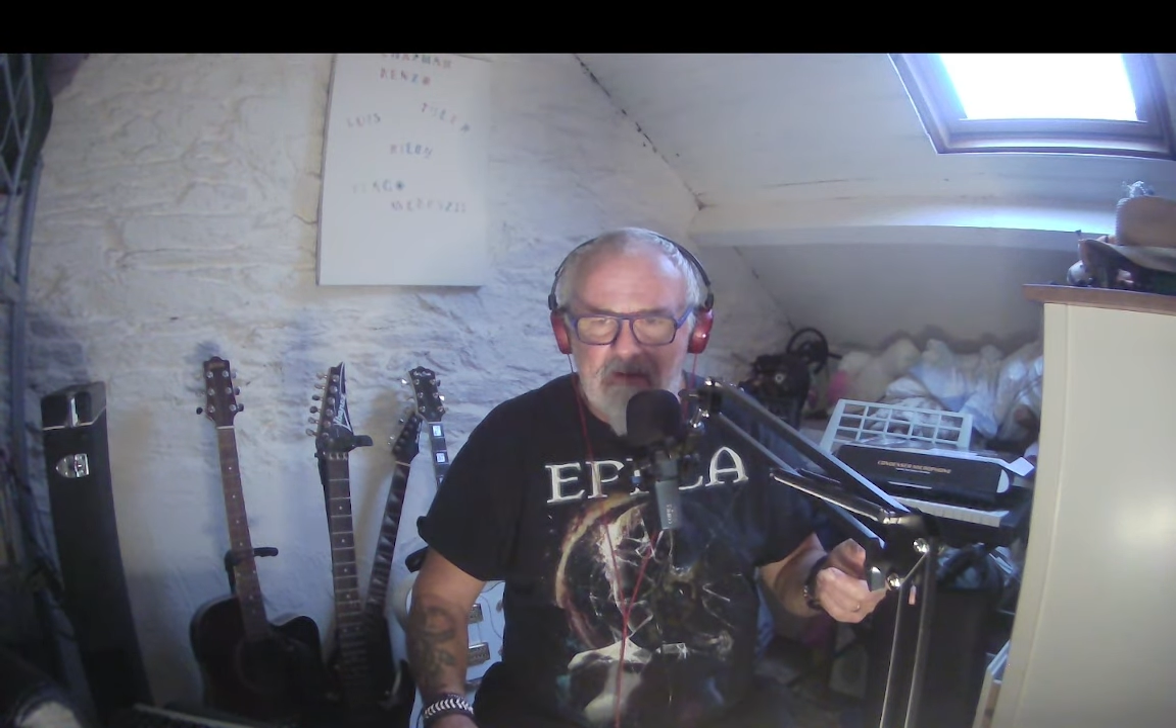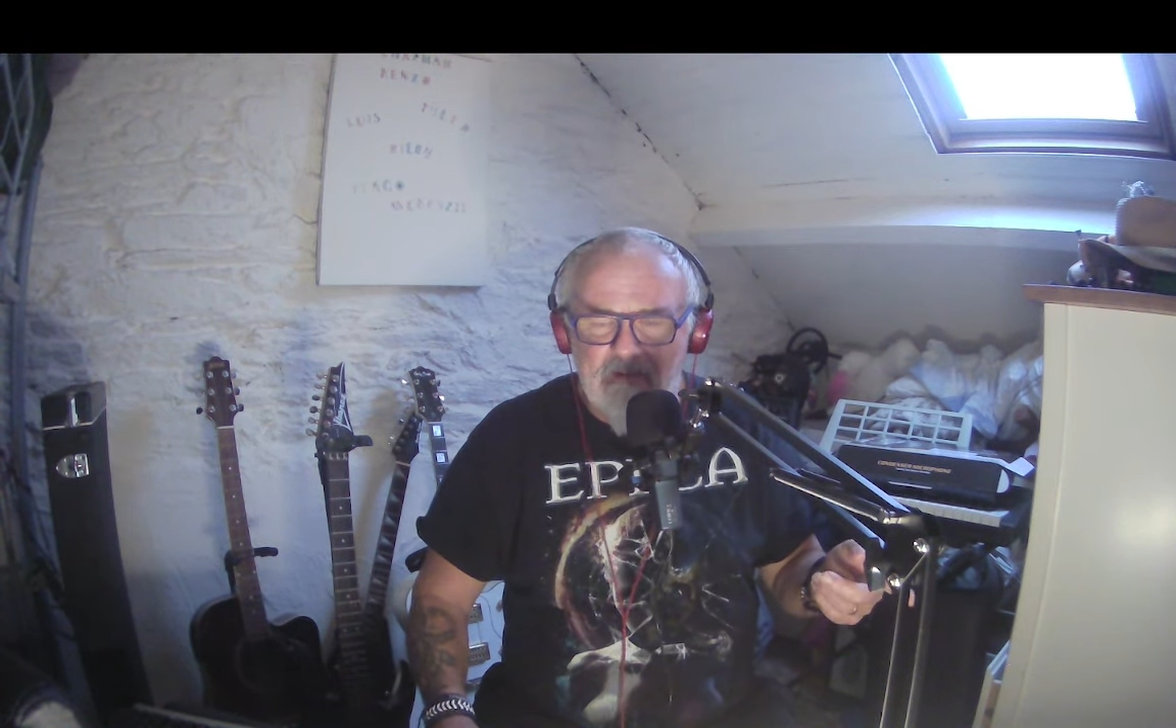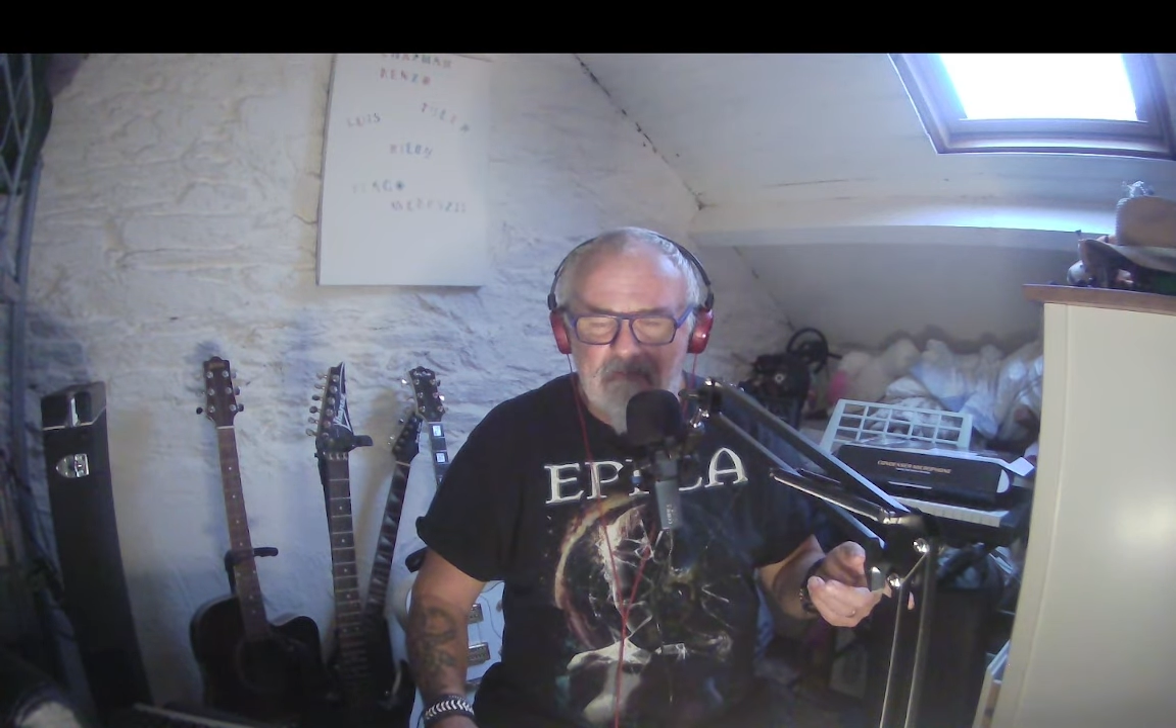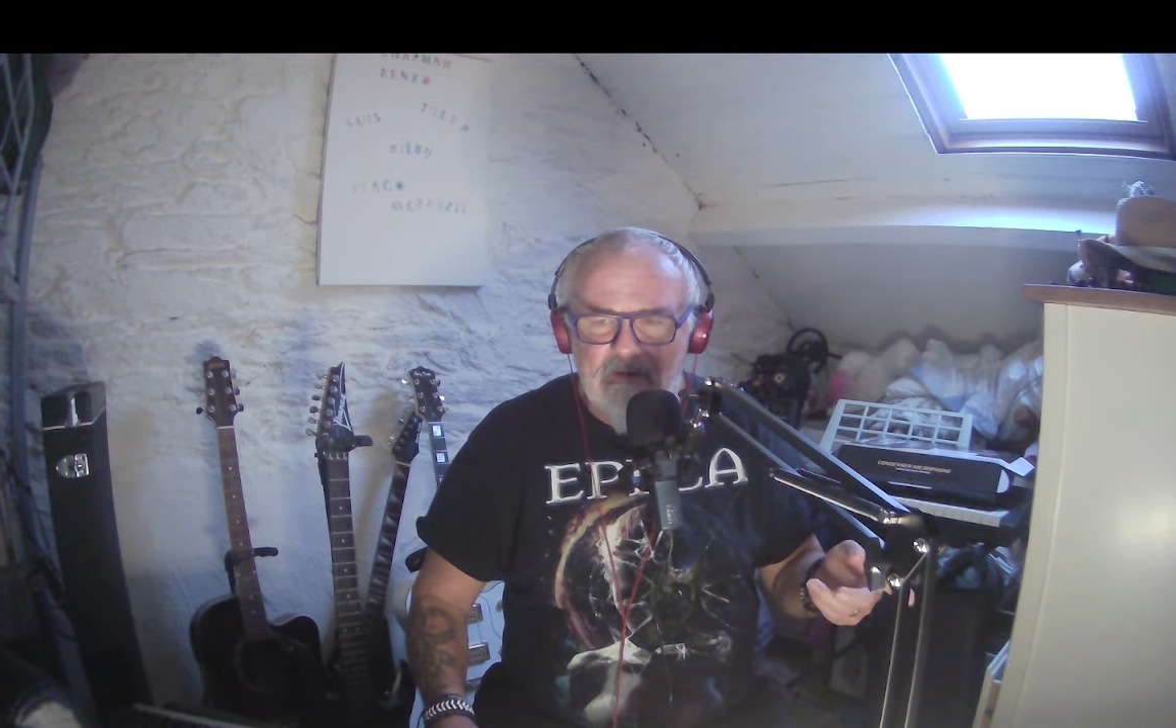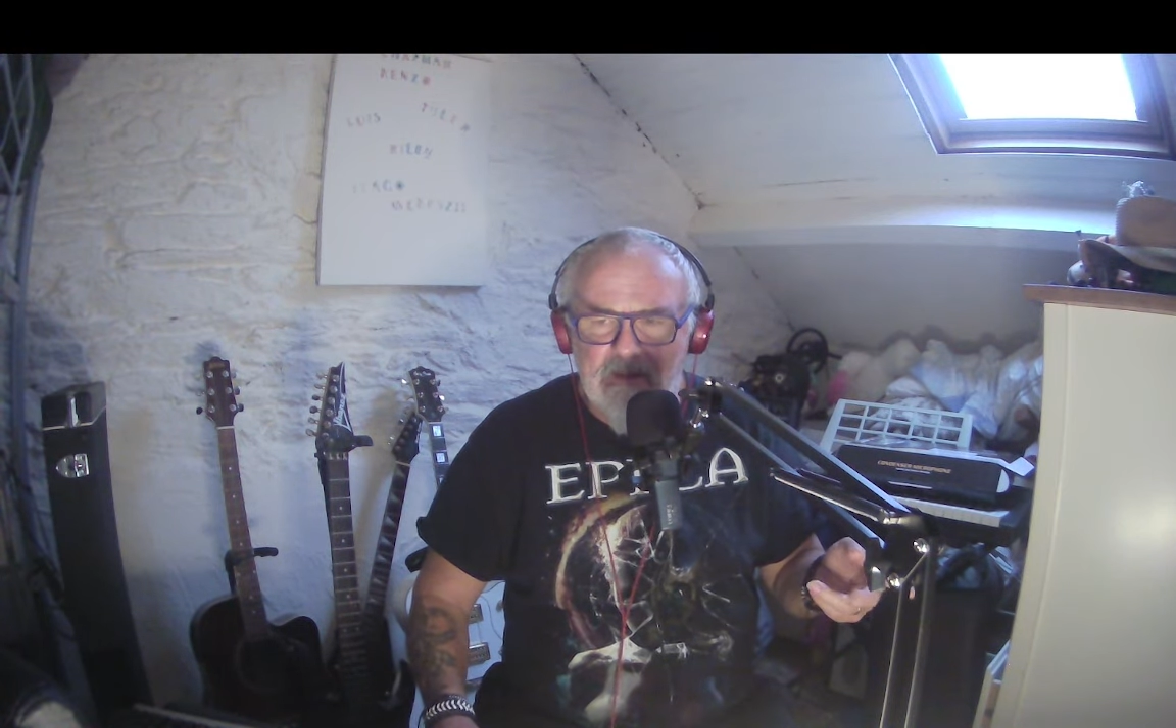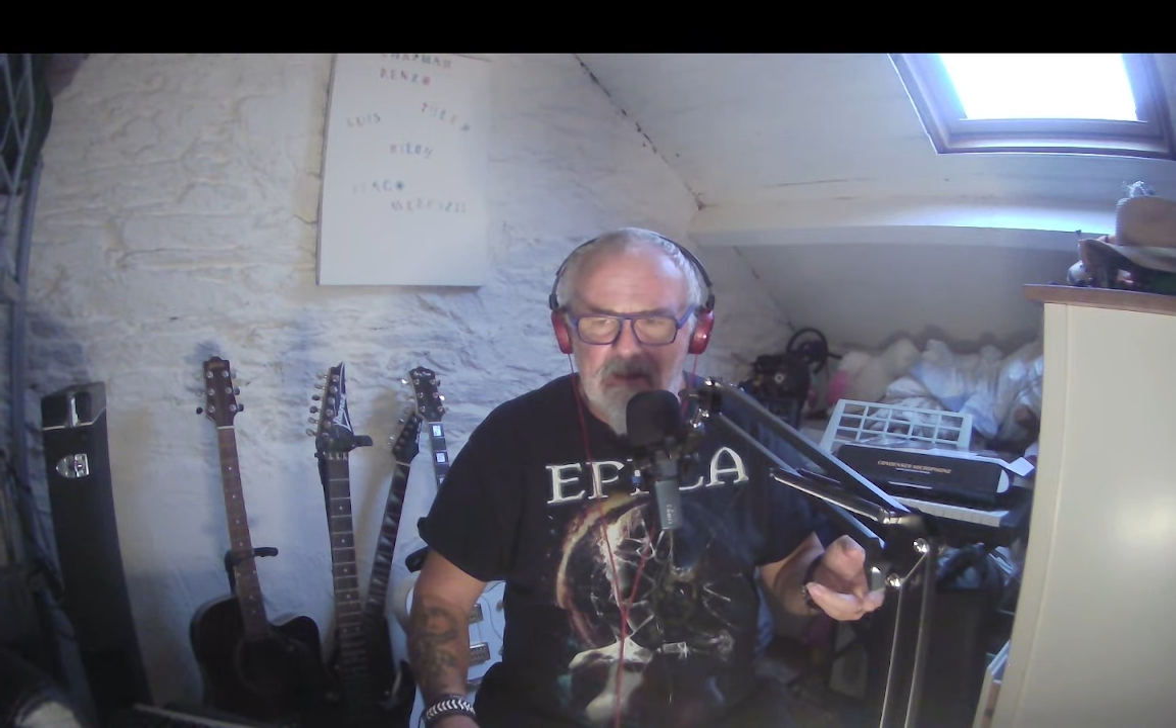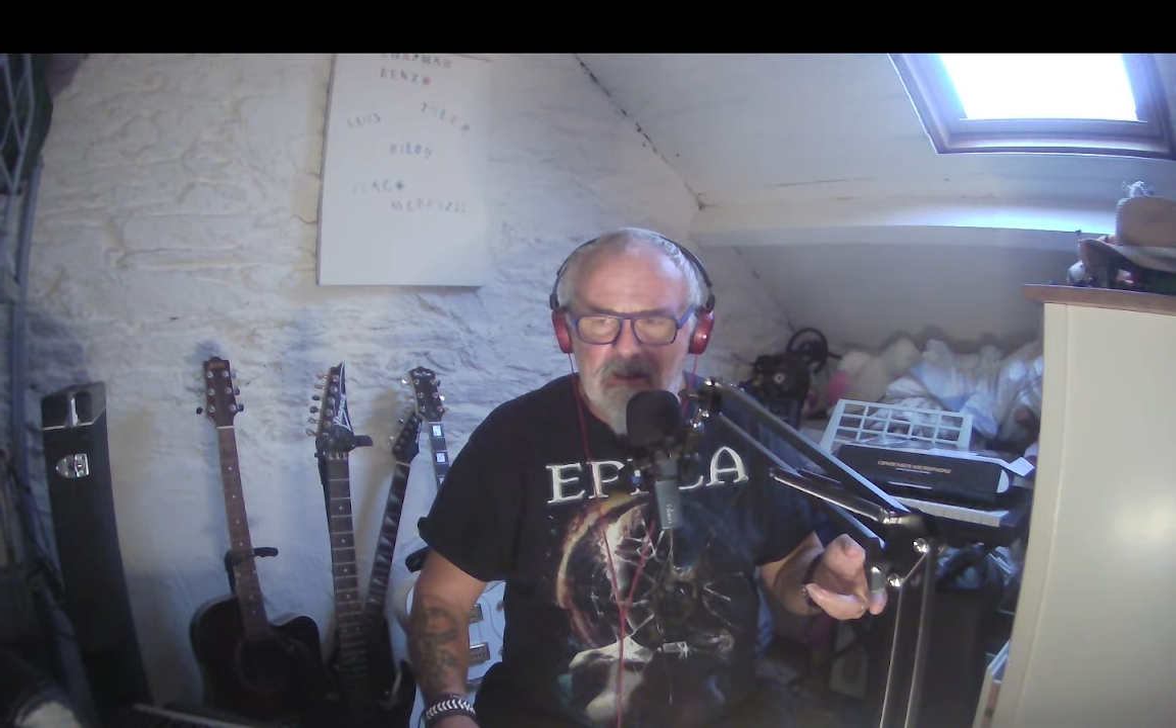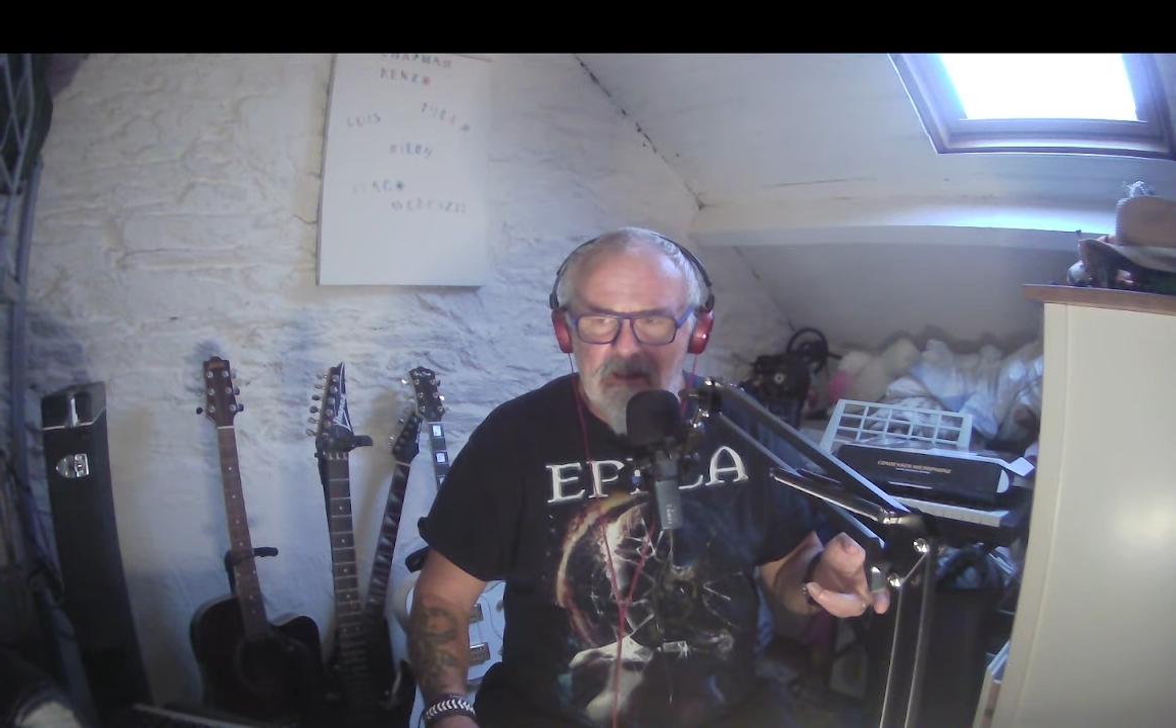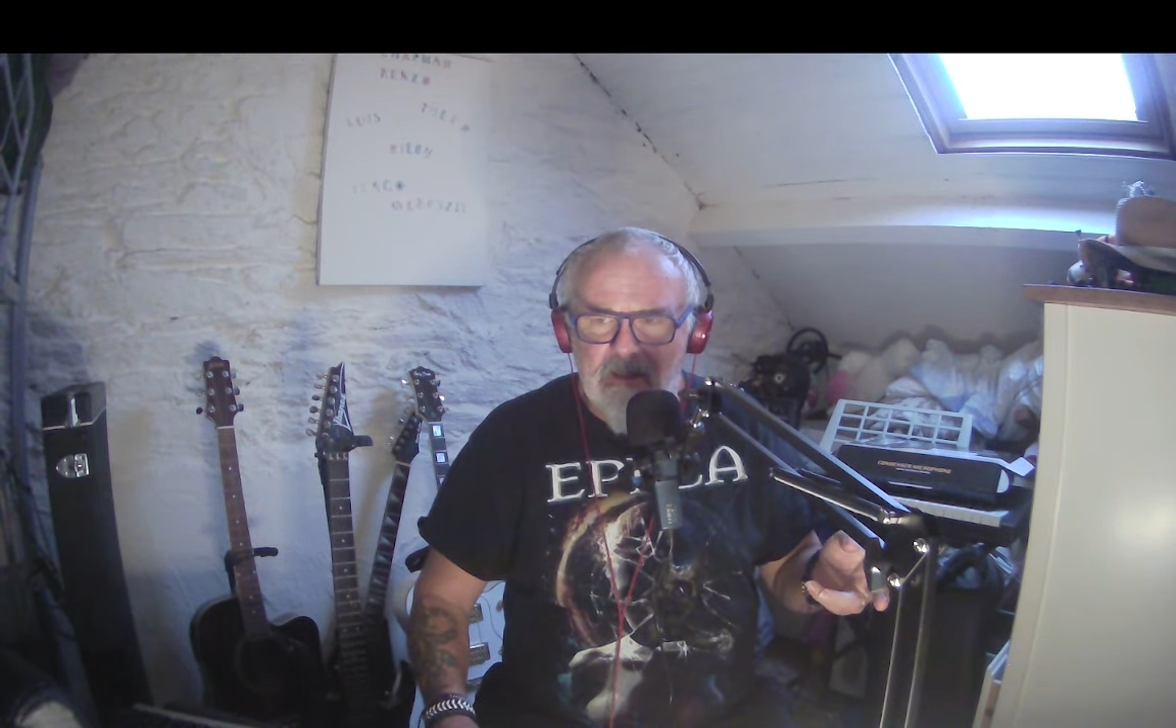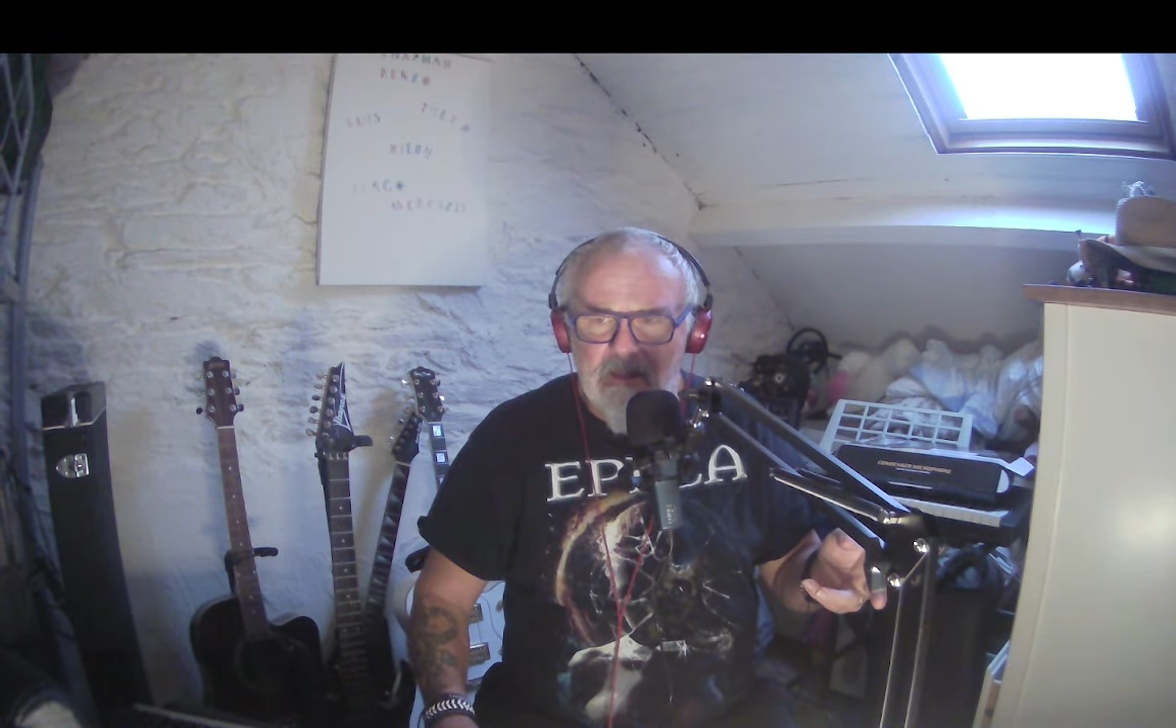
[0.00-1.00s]
having
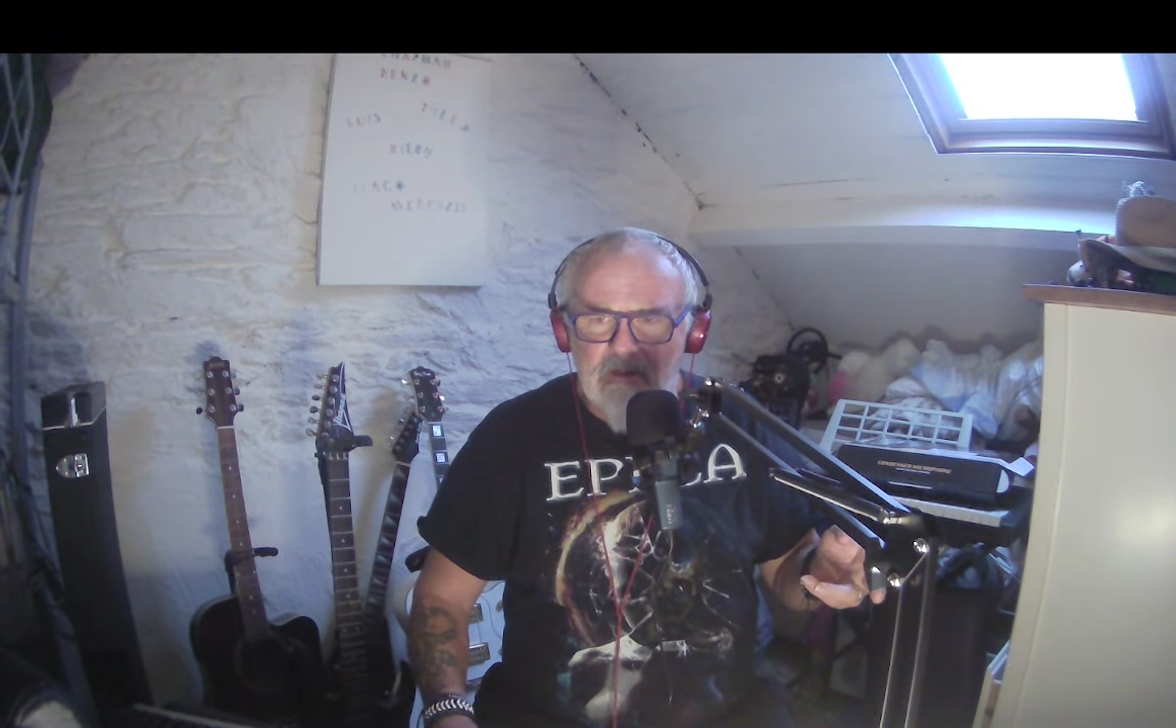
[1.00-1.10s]
uh,